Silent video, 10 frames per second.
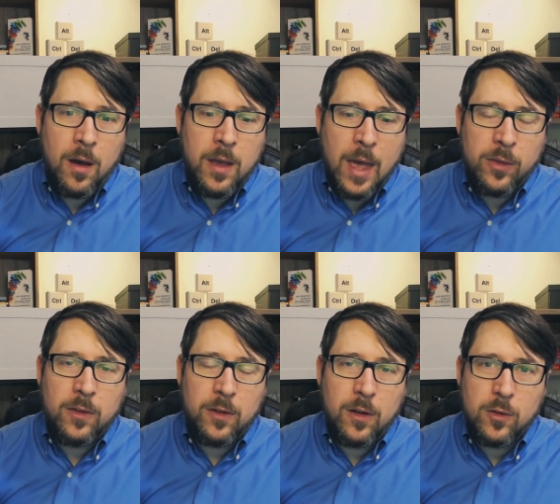health,
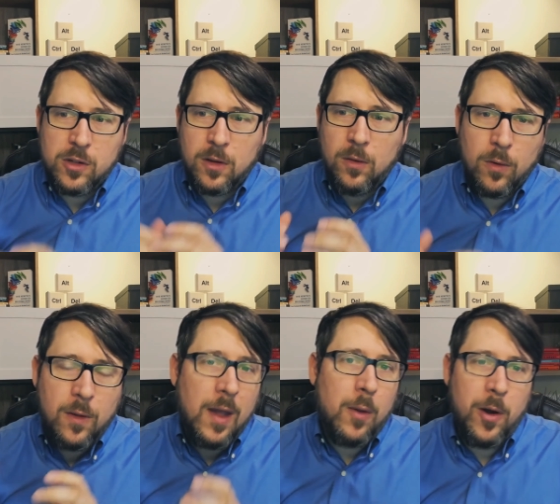institution or who
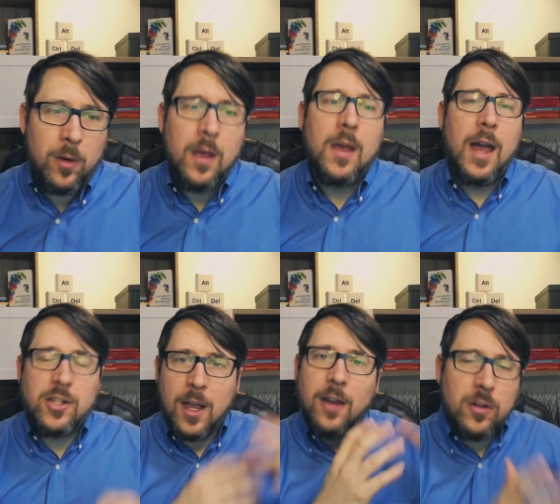care about
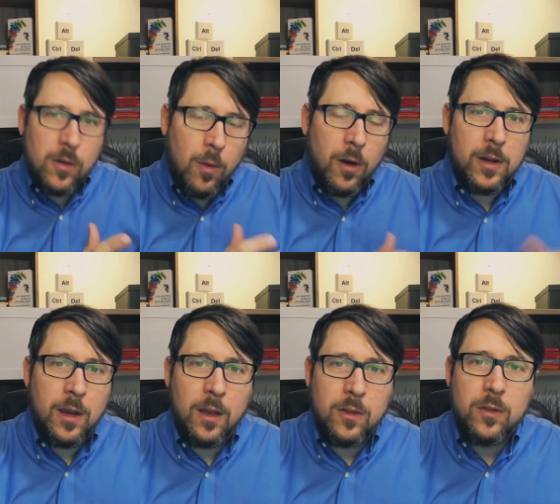educational quality
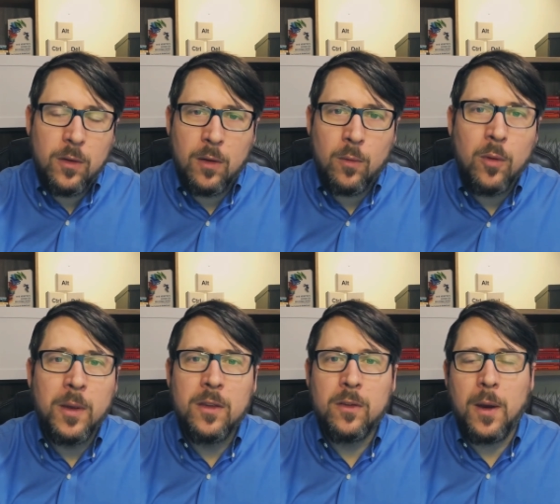and student
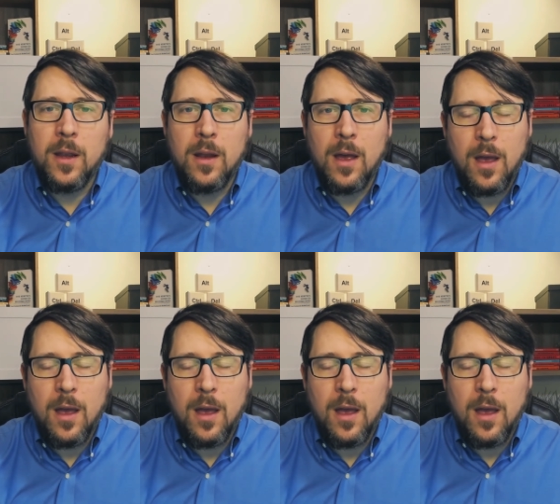enrollments right uh,